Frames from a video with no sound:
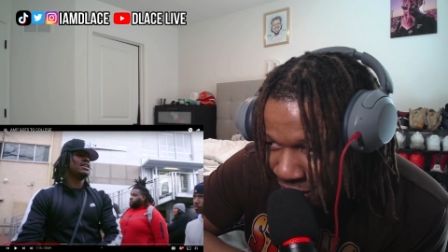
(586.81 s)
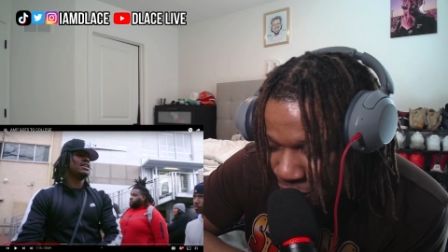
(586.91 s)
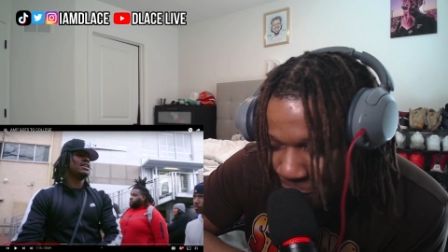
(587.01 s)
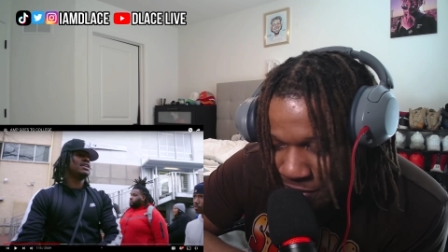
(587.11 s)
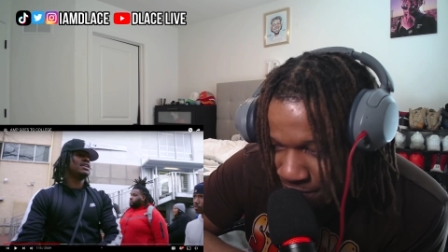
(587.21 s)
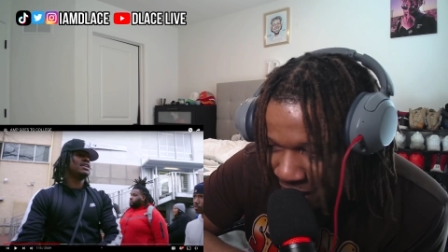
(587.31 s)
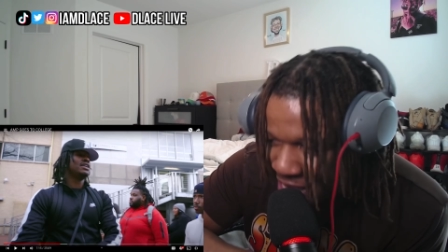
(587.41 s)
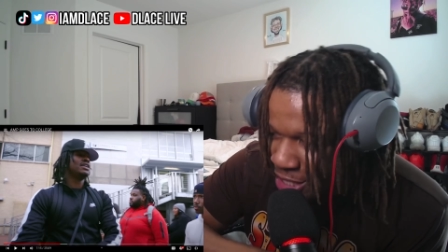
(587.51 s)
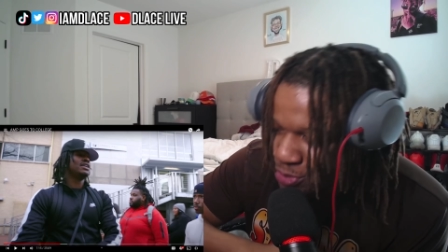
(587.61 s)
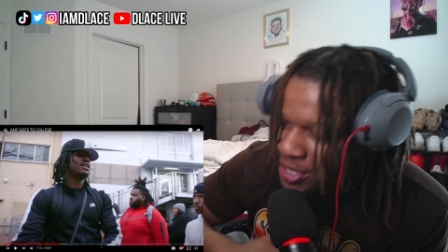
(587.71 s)
You're gonna be
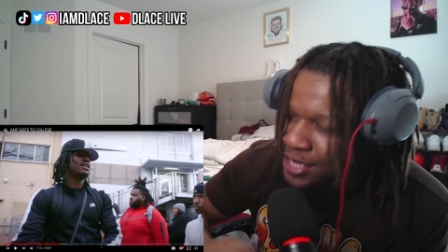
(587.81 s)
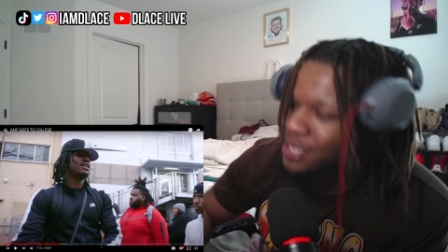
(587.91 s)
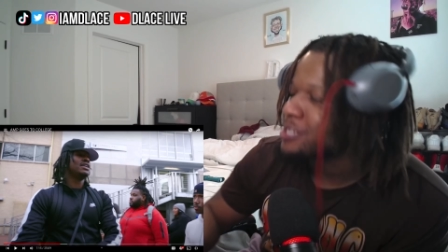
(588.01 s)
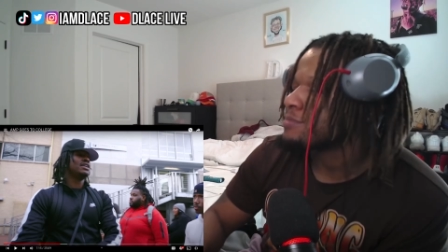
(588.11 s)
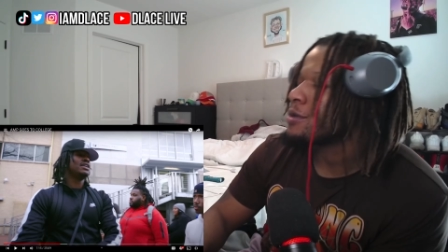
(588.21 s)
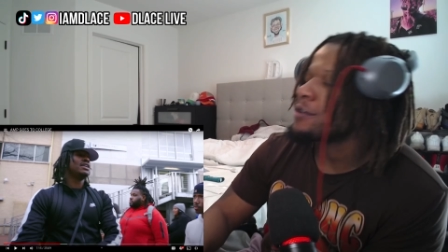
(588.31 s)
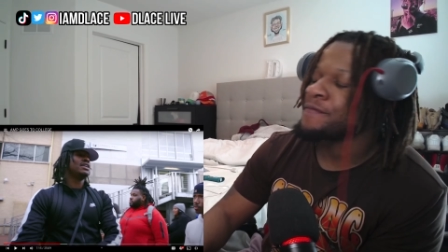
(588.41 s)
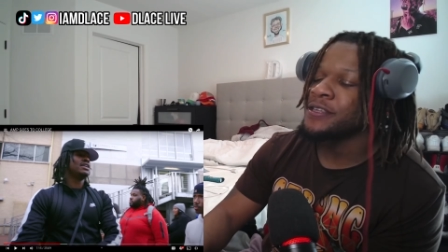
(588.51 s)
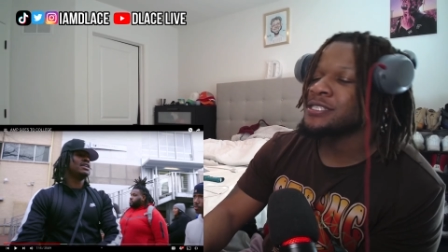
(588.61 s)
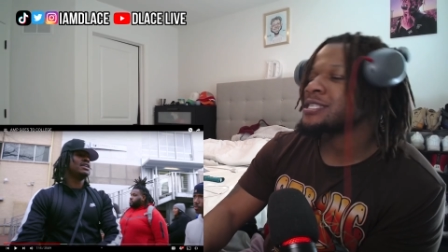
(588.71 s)
mad you did this, bro.
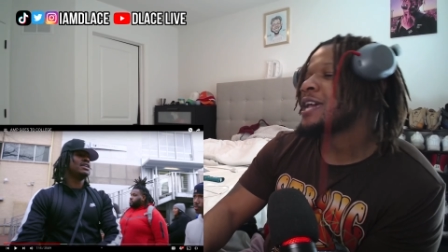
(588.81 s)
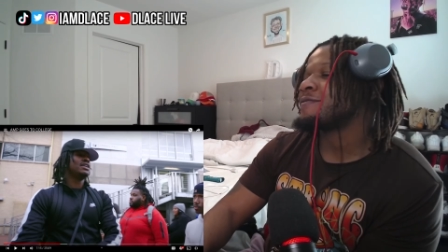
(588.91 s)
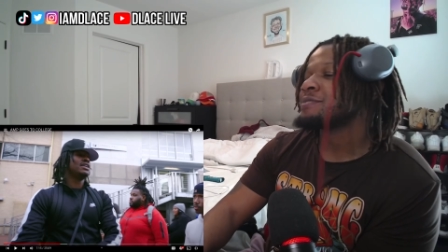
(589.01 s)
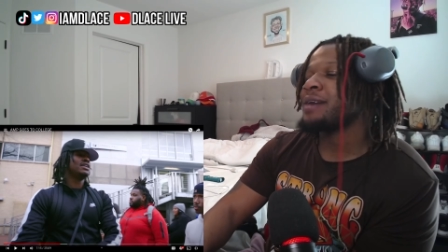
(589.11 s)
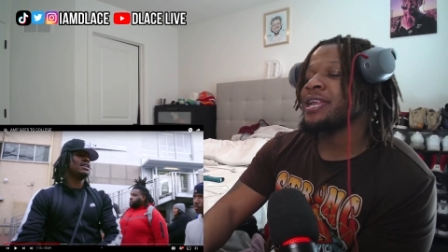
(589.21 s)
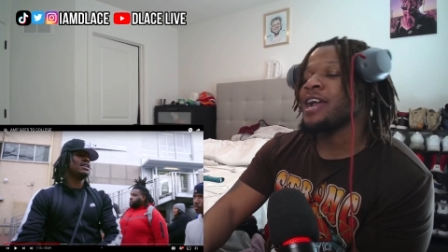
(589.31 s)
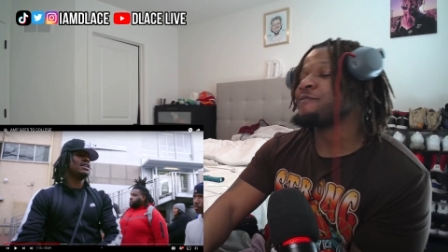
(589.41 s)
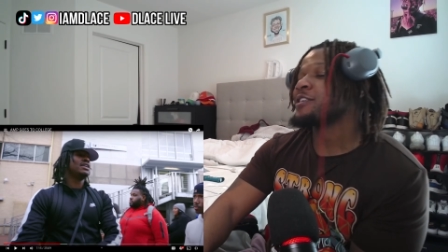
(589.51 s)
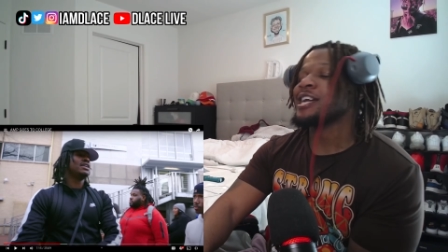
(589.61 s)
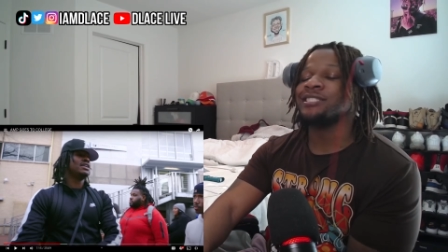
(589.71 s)
This is if somebody
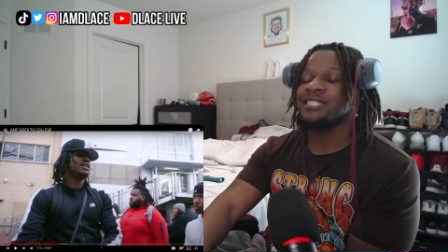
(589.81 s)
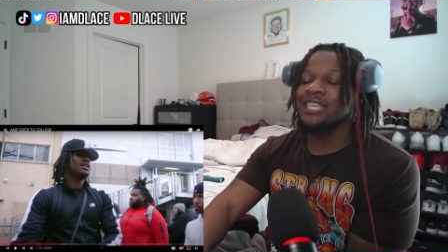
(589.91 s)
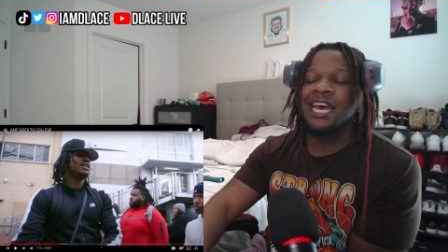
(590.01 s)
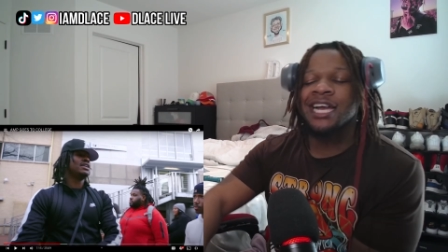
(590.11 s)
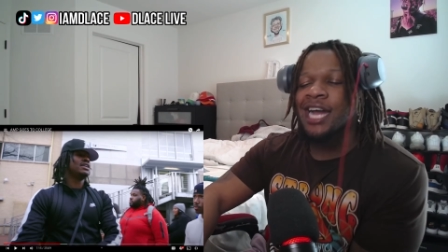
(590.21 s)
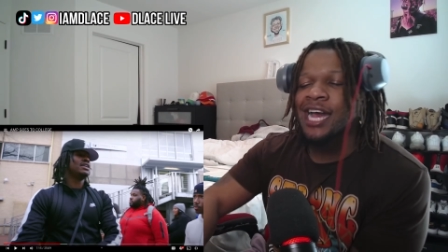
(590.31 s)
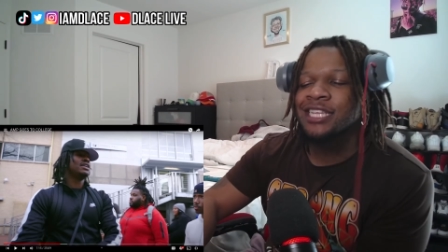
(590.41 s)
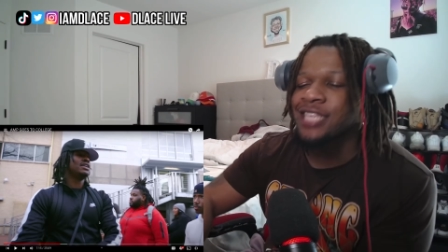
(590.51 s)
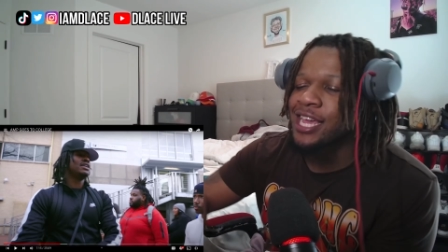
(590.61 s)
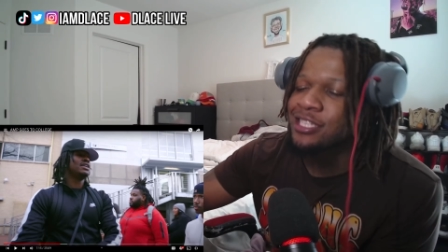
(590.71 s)
ever catches this out of
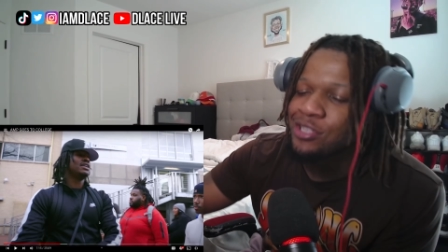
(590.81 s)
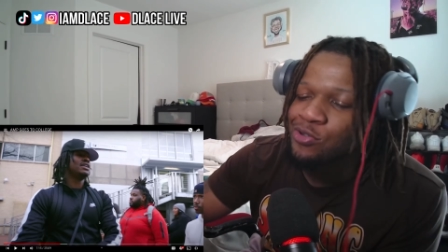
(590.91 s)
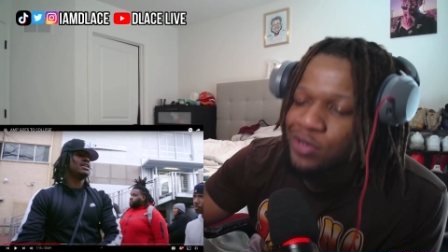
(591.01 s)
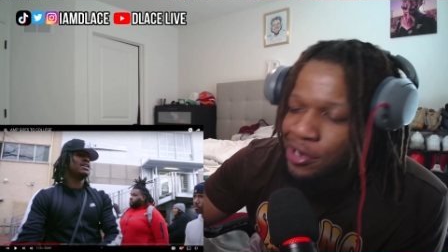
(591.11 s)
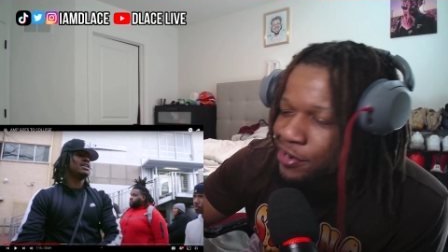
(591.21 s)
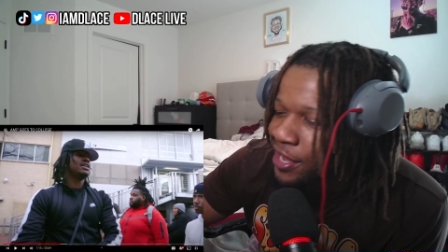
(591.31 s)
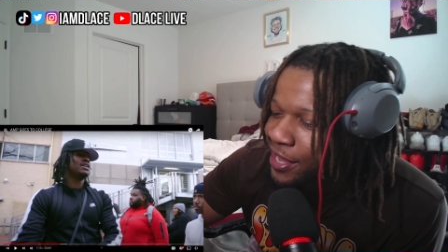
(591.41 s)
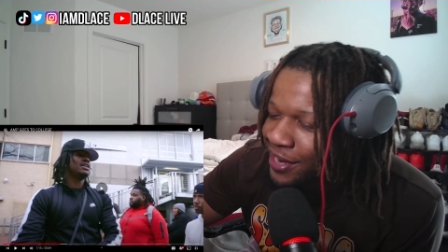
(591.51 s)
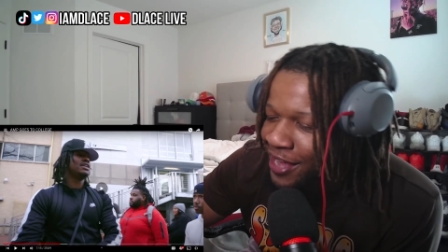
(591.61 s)
context, Duke, you're done.